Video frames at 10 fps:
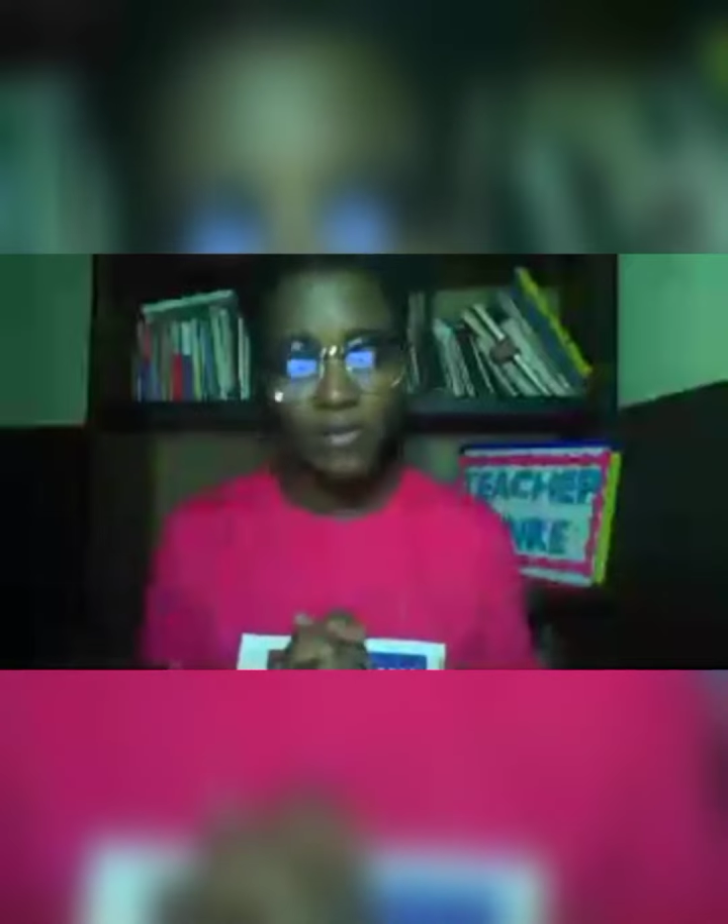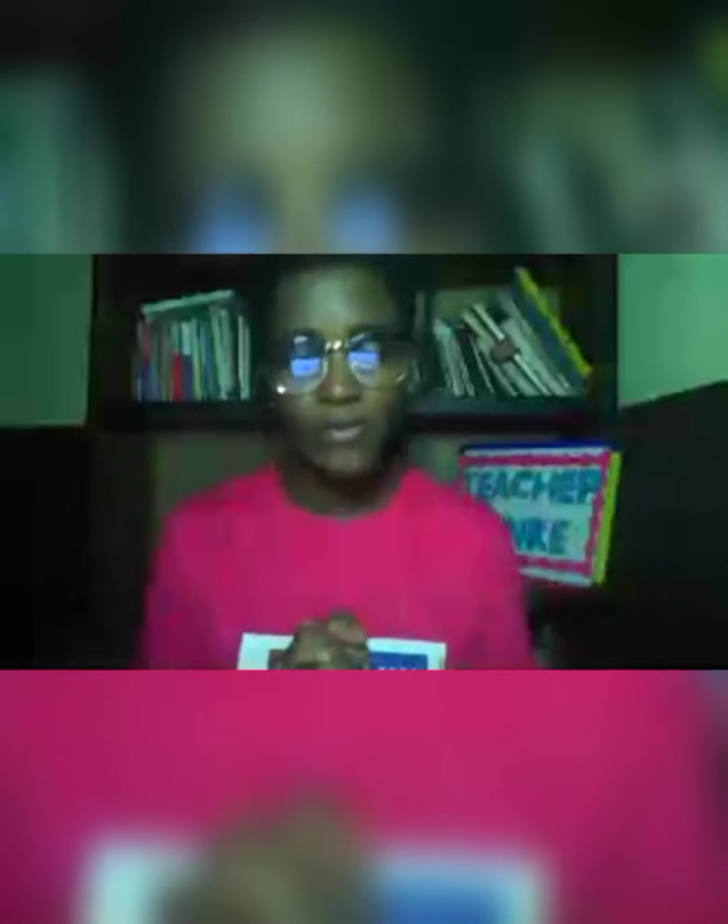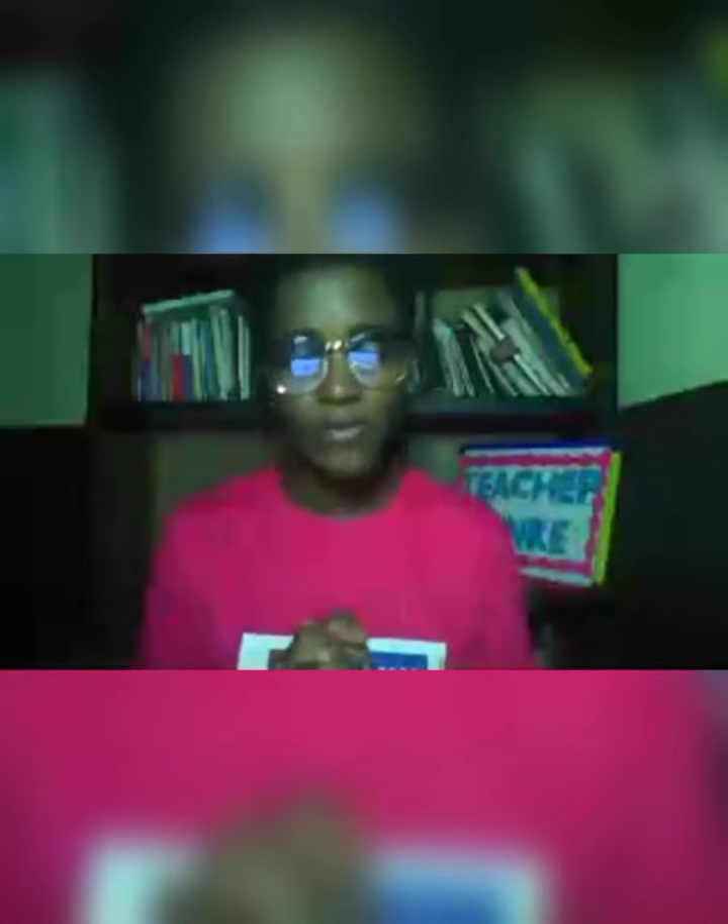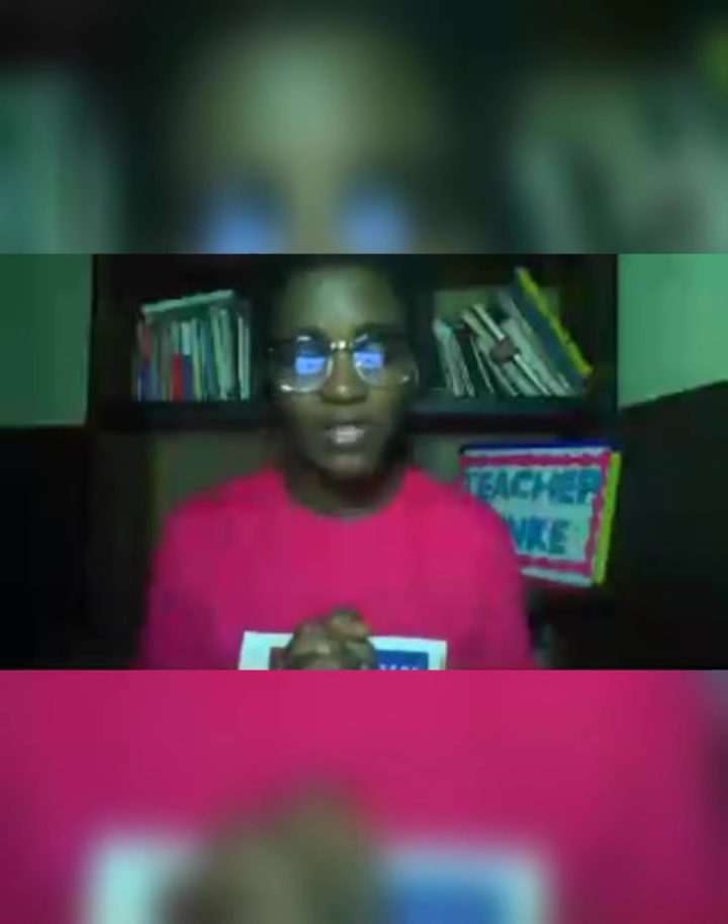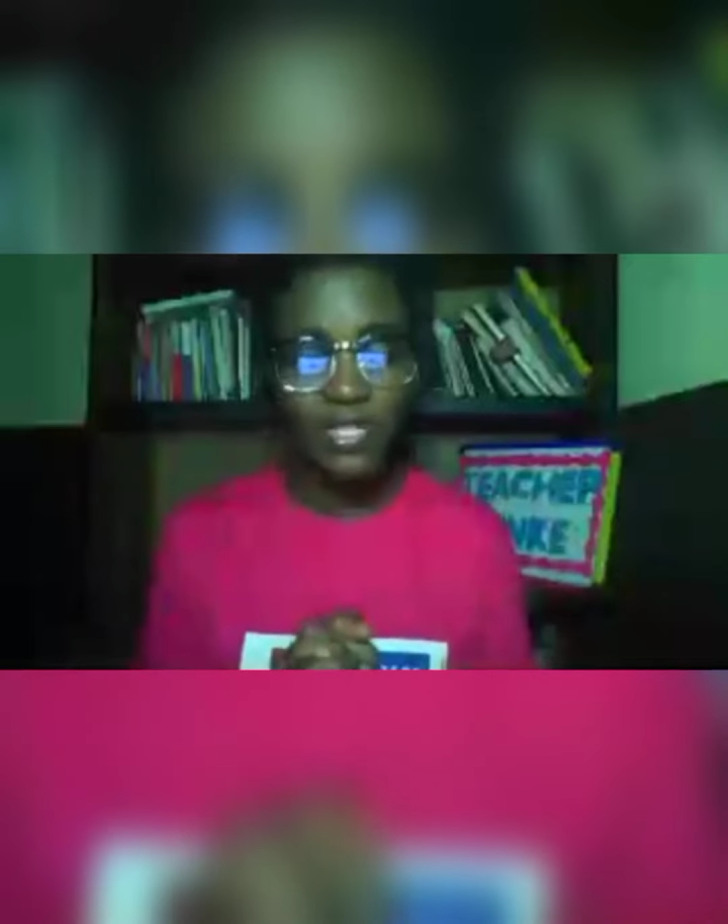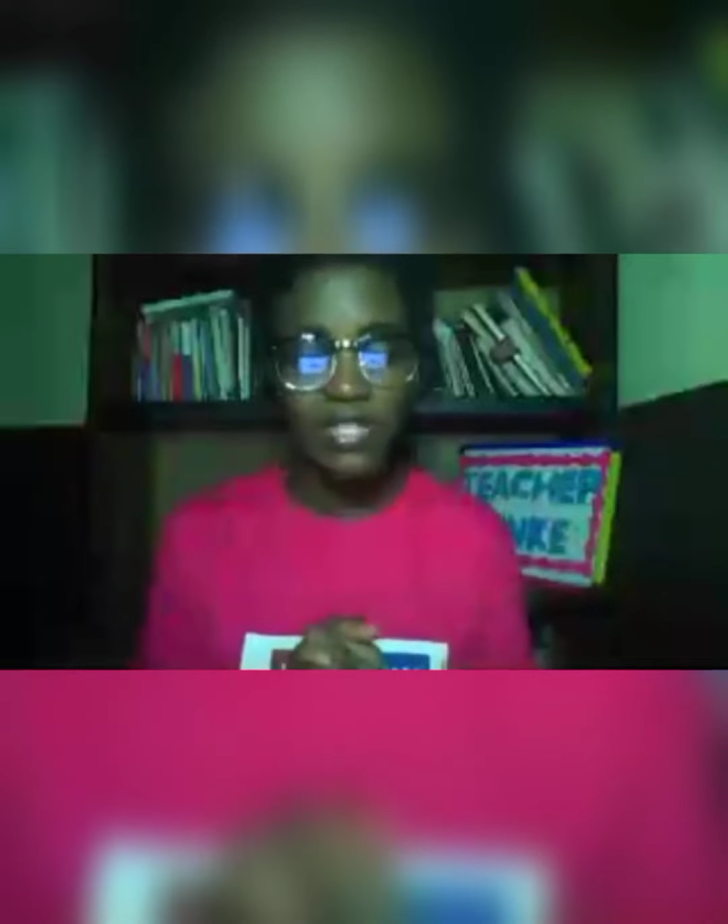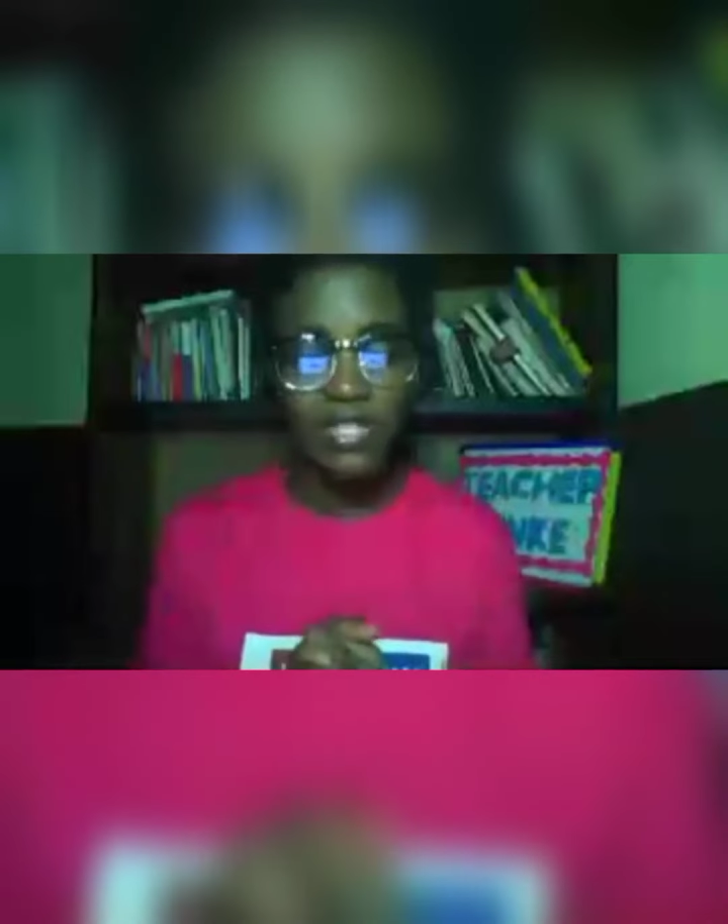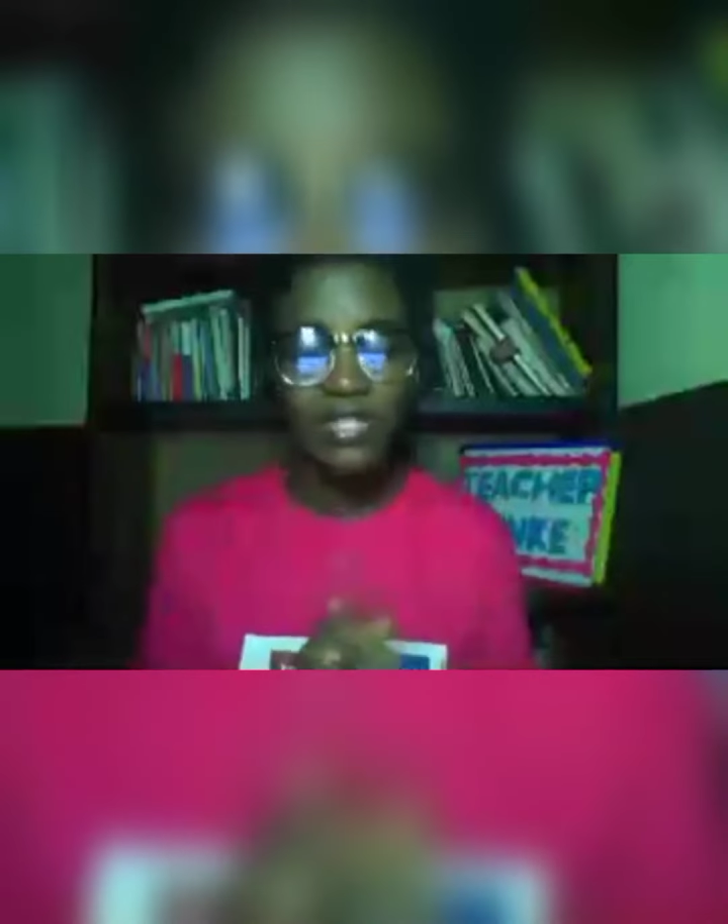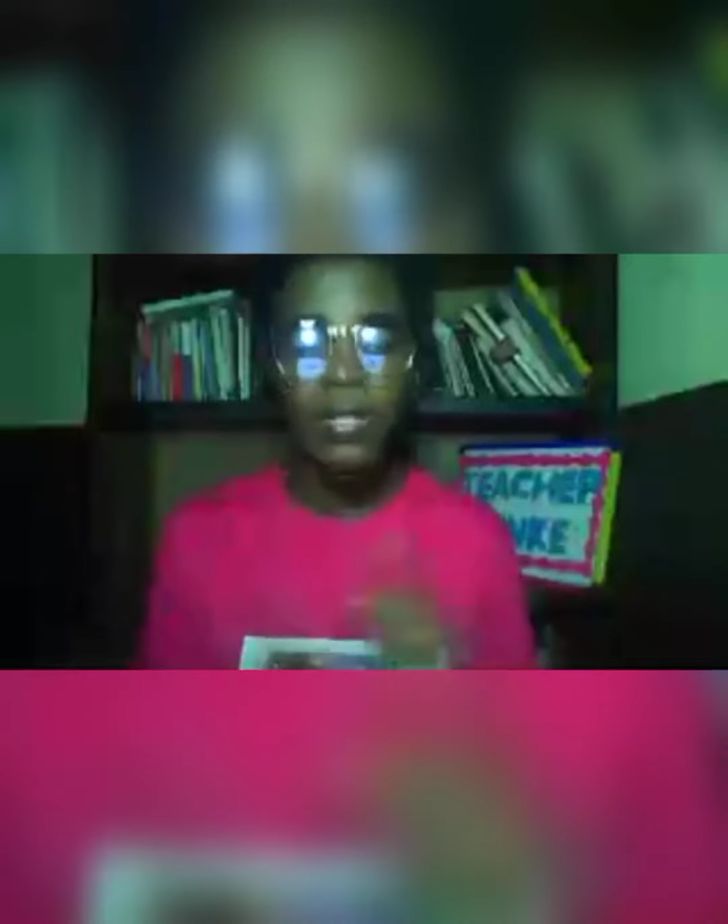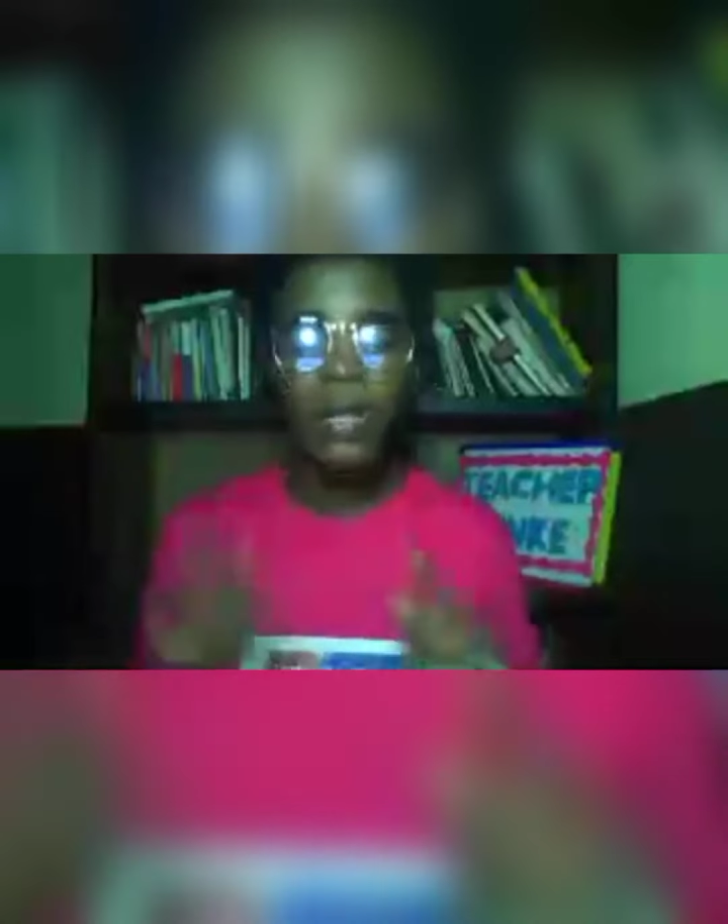The first is